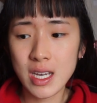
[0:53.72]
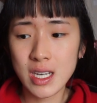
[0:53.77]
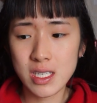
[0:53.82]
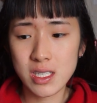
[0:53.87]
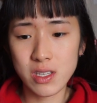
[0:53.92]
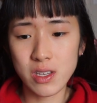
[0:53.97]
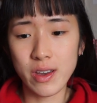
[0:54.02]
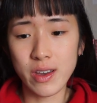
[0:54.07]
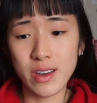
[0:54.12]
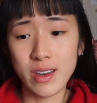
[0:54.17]

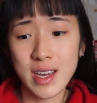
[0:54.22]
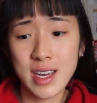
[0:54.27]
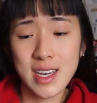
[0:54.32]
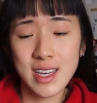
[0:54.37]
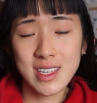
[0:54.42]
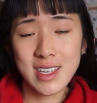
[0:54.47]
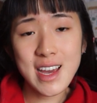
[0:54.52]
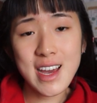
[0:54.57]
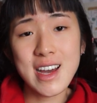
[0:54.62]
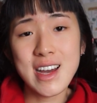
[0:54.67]
So
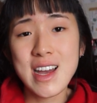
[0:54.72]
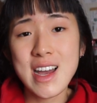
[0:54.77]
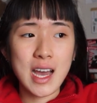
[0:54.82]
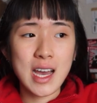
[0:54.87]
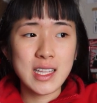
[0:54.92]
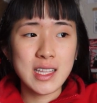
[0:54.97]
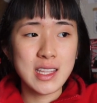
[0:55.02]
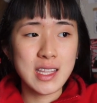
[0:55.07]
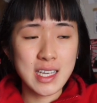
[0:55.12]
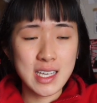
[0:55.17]
yeah,
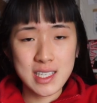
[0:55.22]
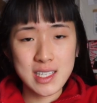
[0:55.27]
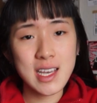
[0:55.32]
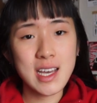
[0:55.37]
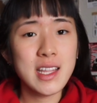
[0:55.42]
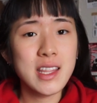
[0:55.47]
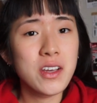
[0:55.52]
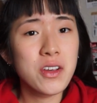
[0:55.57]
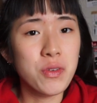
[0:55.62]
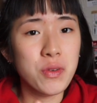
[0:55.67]
these
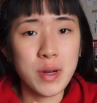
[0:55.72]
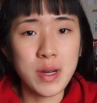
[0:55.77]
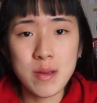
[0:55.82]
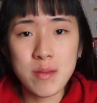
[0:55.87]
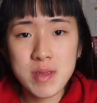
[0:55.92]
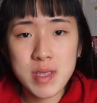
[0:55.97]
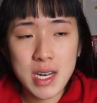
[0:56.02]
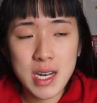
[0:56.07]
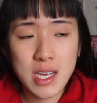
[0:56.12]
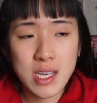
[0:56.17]
are the
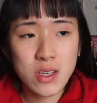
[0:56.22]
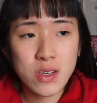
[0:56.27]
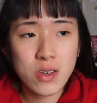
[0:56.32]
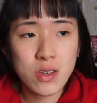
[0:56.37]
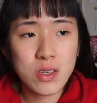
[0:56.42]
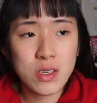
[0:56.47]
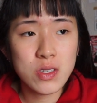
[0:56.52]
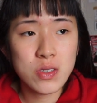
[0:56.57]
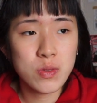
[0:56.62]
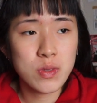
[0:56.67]
creams that I
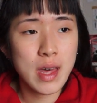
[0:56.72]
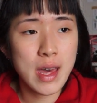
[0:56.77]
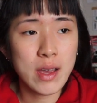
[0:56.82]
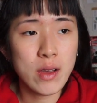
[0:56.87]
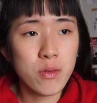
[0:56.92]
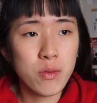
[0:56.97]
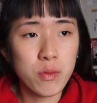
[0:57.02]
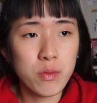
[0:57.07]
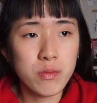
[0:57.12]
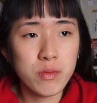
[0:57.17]
use,
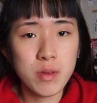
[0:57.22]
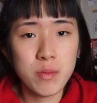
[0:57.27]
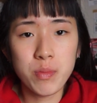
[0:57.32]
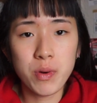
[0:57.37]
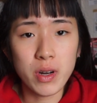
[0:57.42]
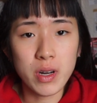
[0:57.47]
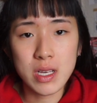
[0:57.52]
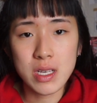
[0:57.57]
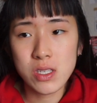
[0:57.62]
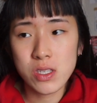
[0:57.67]
like the
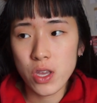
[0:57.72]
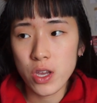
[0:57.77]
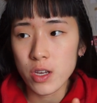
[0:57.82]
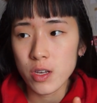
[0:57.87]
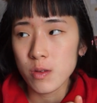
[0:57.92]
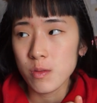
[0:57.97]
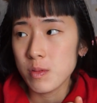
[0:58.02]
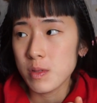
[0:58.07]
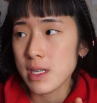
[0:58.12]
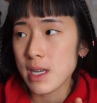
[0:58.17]
body
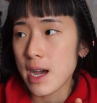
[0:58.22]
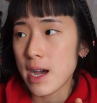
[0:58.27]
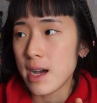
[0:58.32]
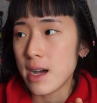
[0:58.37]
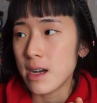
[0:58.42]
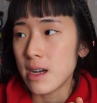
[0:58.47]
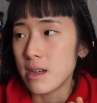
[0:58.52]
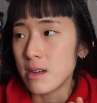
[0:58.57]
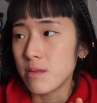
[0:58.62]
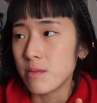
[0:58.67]
soaps,
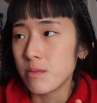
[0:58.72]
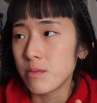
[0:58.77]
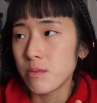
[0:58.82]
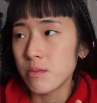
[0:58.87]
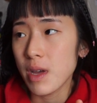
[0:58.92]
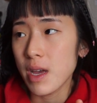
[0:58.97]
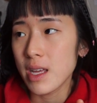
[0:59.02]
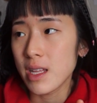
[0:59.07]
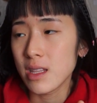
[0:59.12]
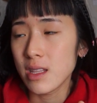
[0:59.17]
and
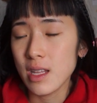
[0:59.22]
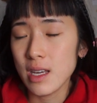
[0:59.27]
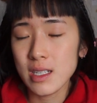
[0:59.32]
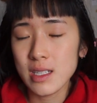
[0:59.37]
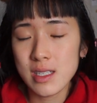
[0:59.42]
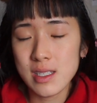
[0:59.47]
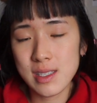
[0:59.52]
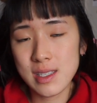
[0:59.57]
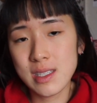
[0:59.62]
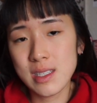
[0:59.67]
like
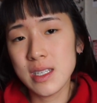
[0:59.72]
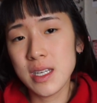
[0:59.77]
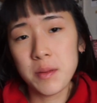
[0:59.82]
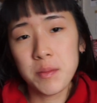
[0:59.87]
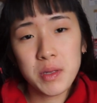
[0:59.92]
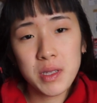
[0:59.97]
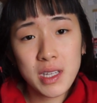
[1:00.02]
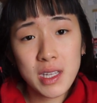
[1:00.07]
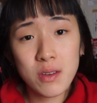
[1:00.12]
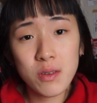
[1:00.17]
this is
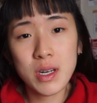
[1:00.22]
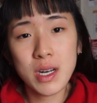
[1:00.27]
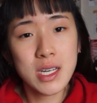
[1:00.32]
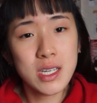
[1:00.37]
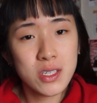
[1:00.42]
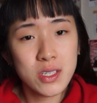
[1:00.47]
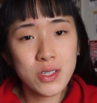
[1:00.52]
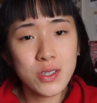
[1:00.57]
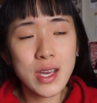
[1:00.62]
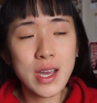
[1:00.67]
typically what I
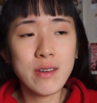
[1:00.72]
do